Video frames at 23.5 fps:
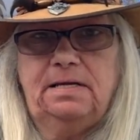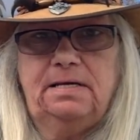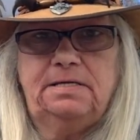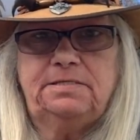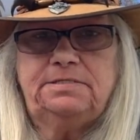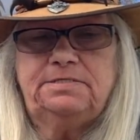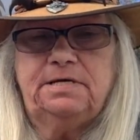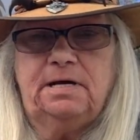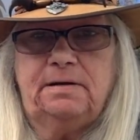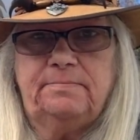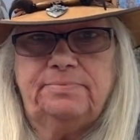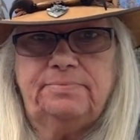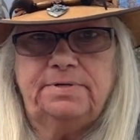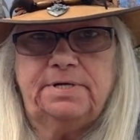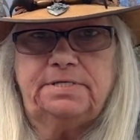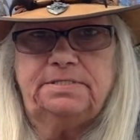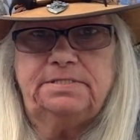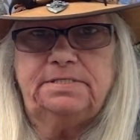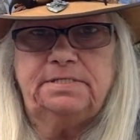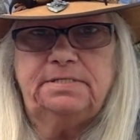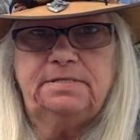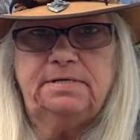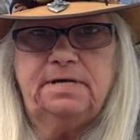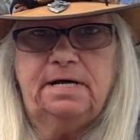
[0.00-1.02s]
It's on
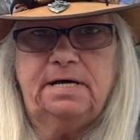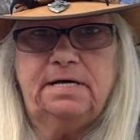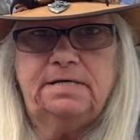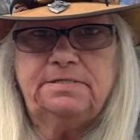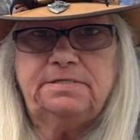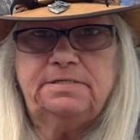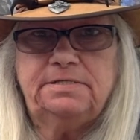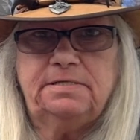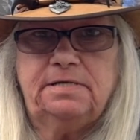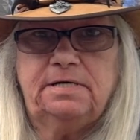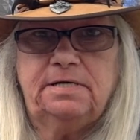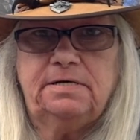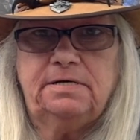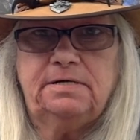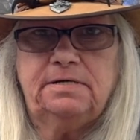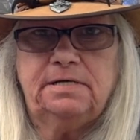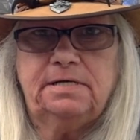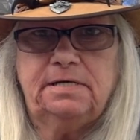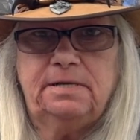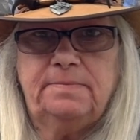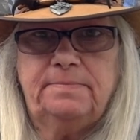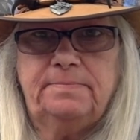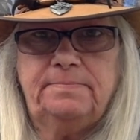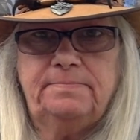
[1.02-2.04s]
plexiglass, and I hung
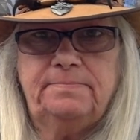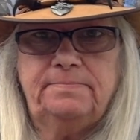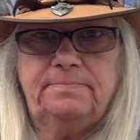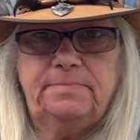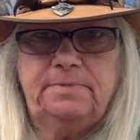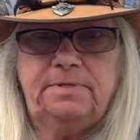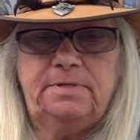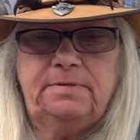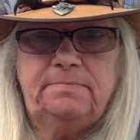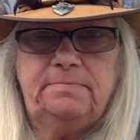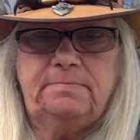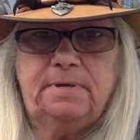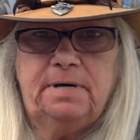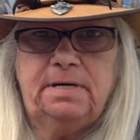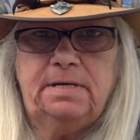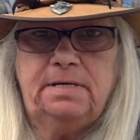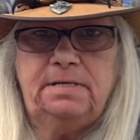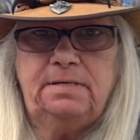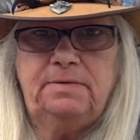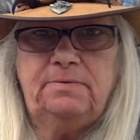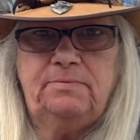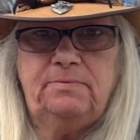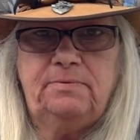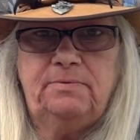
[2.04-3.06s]
it up in my
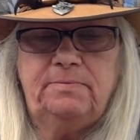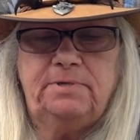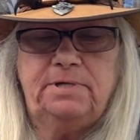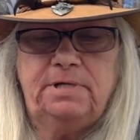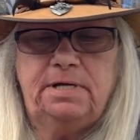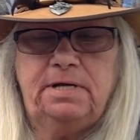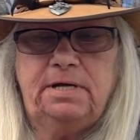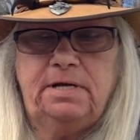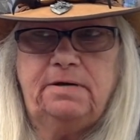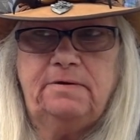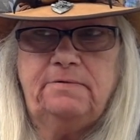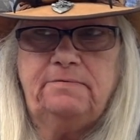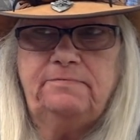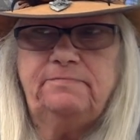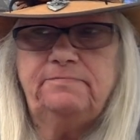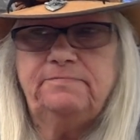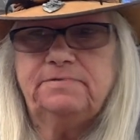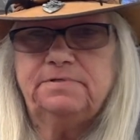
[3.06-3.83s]
woman cave.